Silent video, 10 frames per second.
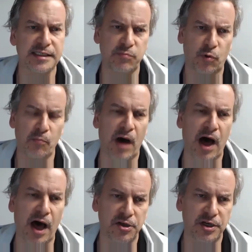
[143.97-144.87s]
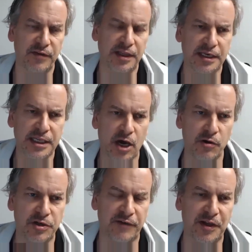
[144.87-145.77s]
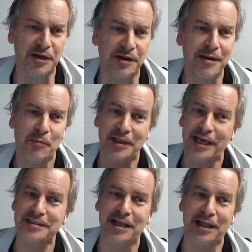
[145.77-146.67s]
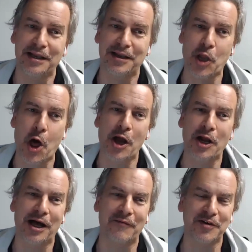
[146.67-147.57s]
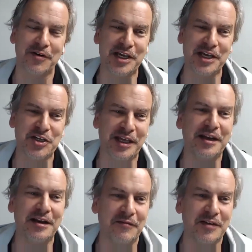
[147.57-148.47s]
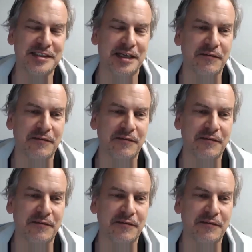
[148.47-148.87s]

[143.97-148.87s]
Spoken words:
It's more model driven than code driven, but that's a long conversation in and of itself.